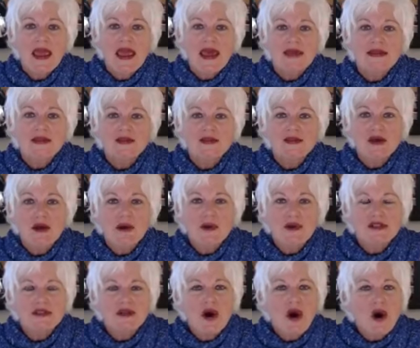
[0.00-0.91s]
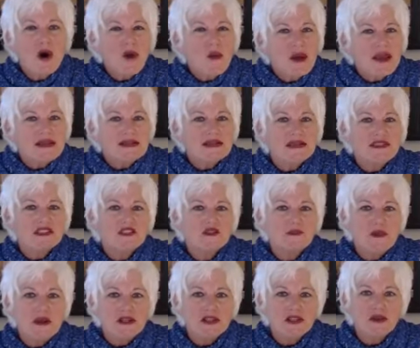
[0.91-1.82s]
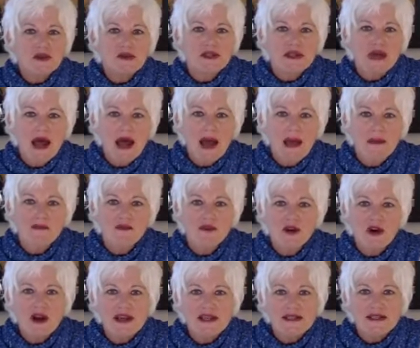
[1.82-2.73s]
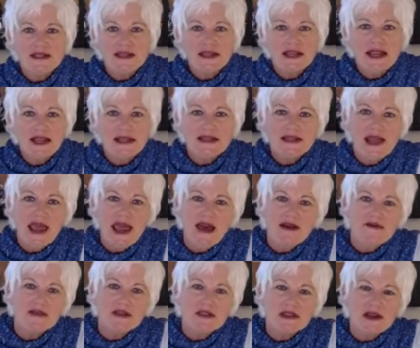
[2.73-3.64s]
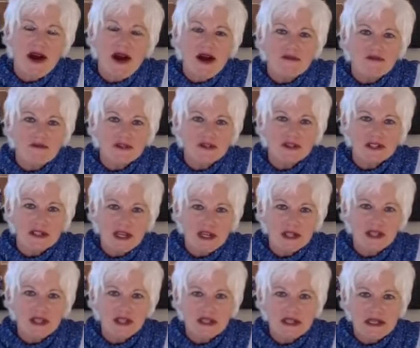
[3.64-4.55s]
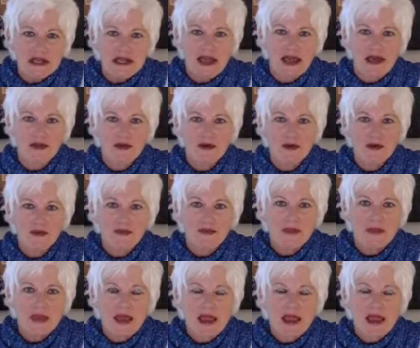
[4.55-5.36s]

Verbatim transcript: And so it's always a special time for us to get to have this conversation together.